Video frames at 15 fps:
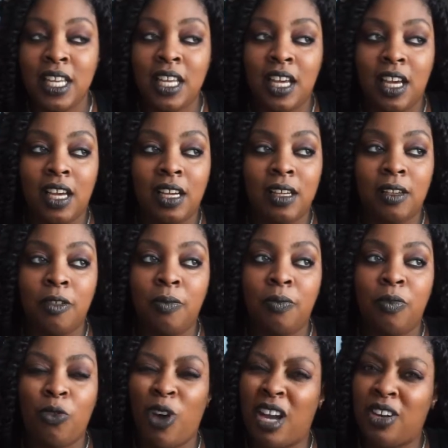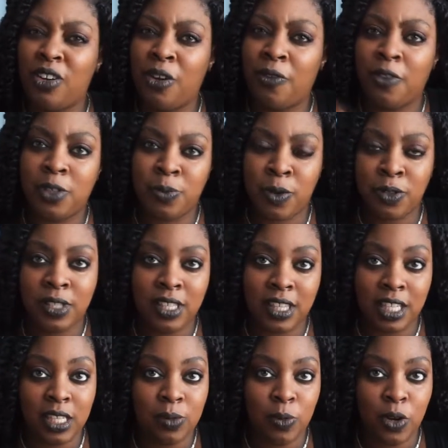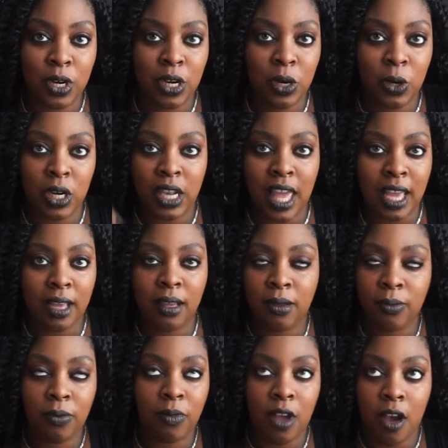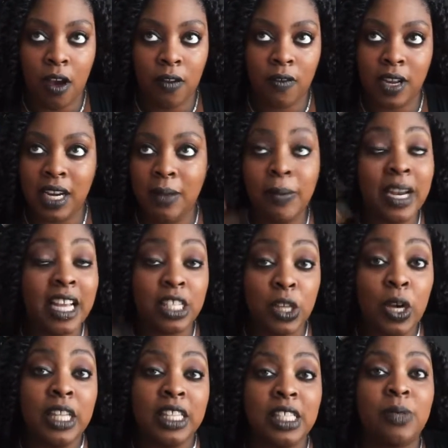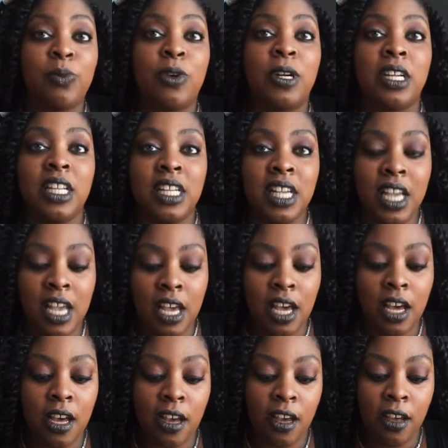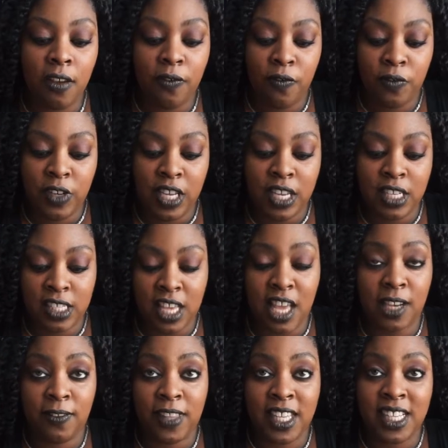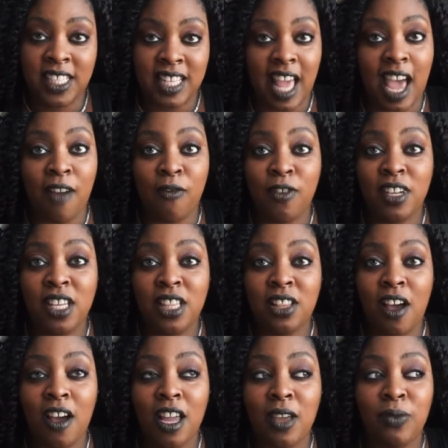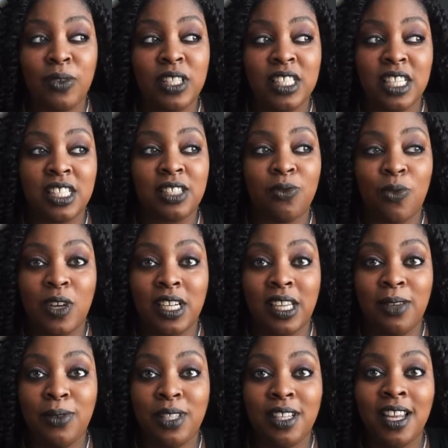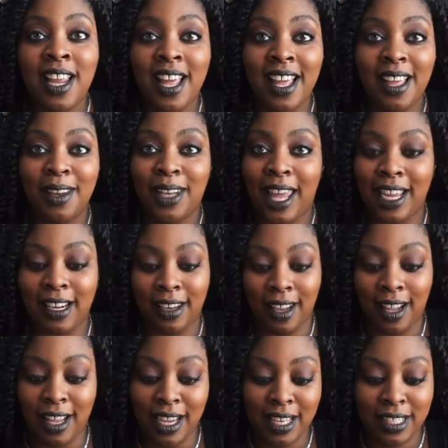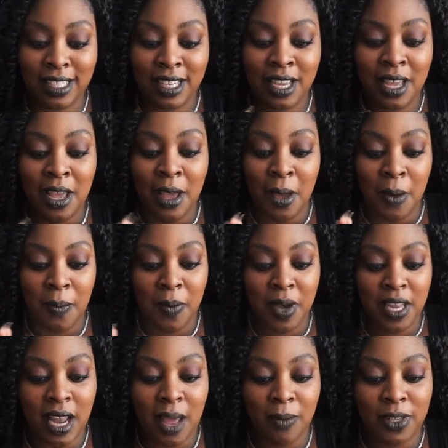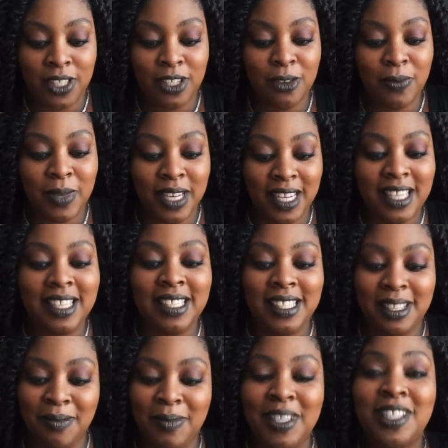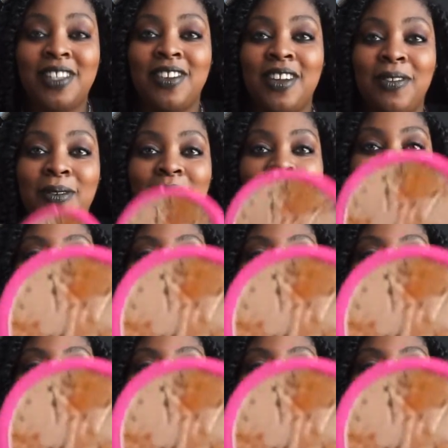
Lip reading: Well, I don't know if it was posted this morning or like already, but I saw it this morning of the inside of this. I really thought it was just the one that he was gonna like launch, but assuming it is the mystery one.